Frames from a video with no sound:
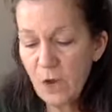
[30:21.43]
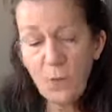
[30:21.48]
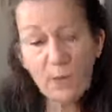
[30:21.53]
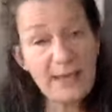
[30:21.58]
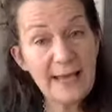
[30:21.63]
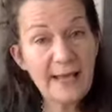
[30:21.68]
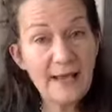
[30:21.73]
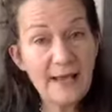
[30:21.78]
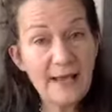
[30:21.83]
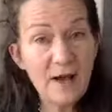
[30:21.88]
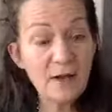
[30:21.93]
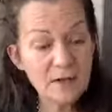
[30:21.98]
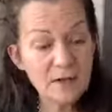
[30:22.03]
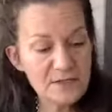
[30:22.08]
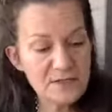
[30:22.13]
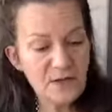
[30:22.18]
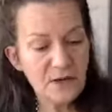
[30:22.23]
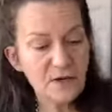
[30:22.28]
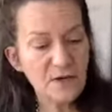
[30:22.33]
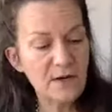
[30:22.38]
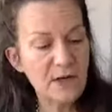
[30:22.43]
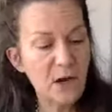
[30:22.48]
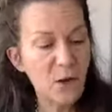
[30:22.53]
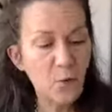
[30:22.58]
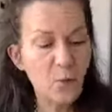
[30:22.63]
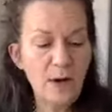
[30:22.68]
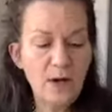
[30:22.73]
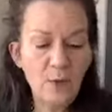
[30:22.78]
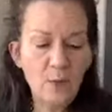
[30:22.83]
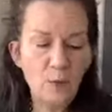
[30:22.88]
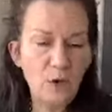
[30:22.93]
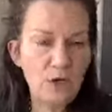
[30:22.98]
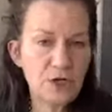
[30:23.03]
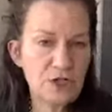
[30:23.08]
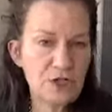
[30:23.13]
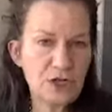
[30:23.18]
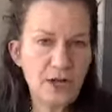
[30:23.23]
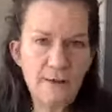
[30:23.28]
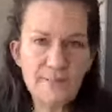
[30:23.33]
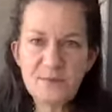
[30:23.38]
Okay, also, what
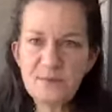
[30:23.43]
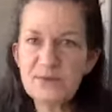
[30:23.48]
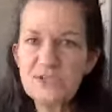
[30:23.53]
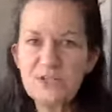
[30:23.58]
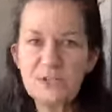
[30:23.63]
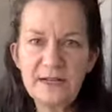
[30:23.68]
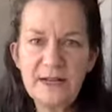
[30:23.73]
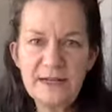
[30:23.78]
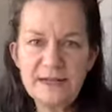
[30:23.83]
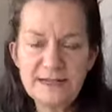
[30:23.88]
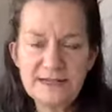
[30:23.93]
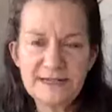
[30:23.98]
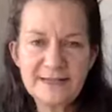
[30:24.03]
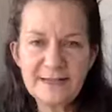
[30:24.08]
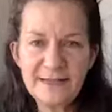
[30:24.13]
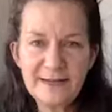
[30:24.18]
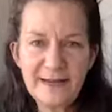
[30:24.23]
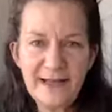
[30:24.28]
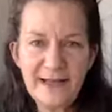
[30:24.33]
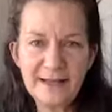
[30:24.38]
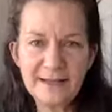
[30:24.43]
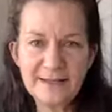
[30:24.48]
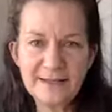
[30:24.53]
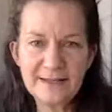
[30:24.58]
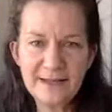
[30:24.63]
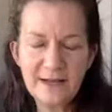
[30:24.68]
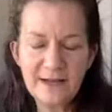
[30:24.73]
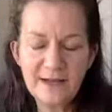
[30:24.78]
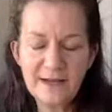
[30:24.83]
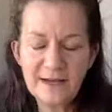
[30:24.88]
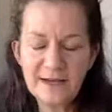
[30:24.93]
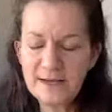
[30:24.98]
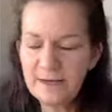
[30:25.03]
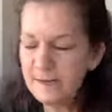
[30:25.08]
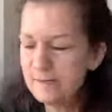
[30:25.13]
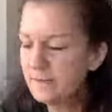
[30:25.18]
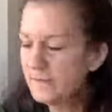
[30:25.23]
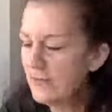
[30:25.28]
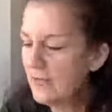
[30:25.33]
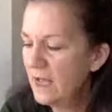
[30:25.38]
workshops would you like to see next?
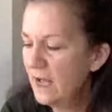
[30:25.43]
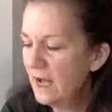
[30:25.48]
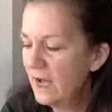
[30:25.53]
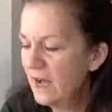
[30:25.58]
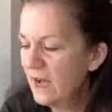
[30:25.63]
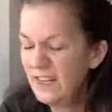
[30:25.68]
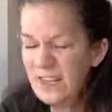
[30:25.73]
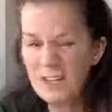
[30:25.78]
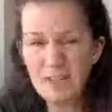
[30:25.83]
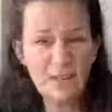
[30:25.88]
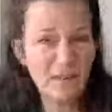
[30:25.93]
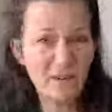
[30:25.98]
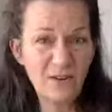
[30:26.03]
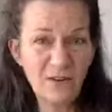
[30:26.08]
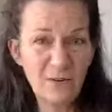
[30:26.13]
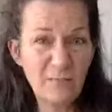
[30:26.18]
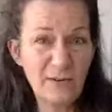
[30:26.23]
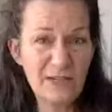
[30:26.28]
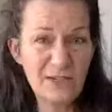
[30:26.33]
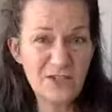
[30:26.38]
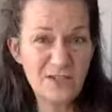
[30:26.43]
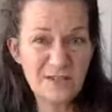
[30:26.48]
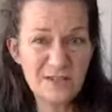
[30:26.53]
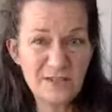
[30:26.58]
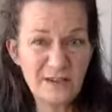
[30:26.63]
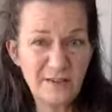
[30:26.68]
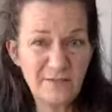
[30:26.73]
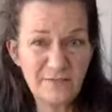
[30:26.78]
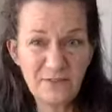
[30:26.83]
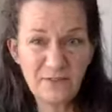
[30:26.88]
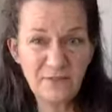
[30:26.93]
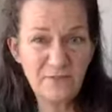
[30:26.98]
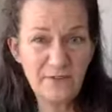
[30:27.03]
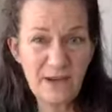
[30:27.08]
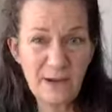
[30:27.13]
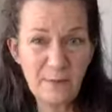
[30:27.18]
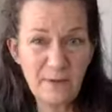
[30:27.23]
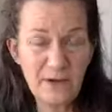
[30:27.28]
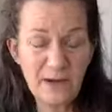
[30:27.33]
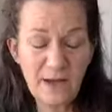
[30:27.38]
I do a whole bunch of stuff with
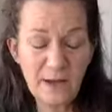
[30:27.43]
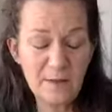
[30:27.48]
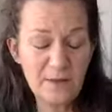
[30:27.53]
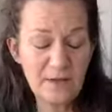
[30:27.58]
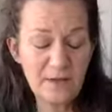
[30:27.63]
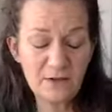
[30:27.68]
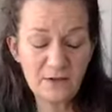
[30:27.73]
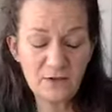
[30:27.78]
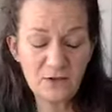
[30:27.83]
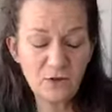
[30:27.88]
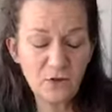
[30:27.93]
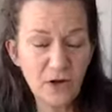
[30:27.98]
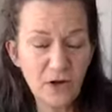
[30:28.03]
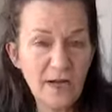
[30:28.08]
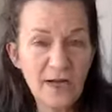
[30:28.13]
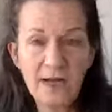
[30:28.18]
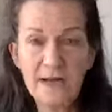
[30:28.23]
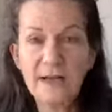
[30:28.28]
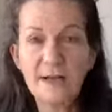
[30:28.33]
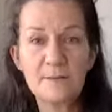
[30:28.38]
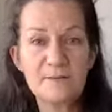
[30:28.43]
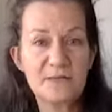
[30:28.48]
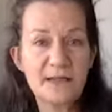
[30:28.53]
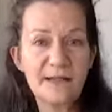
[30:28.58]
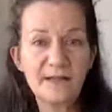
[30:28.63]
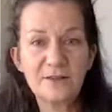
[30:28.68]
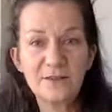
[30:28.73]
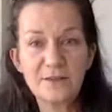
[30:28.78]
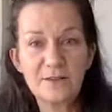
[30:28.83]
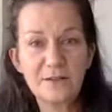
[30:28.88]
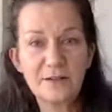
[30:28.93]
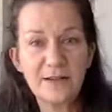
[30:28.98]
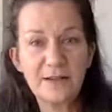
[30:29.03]
fabric. I'm a chronic upcycler.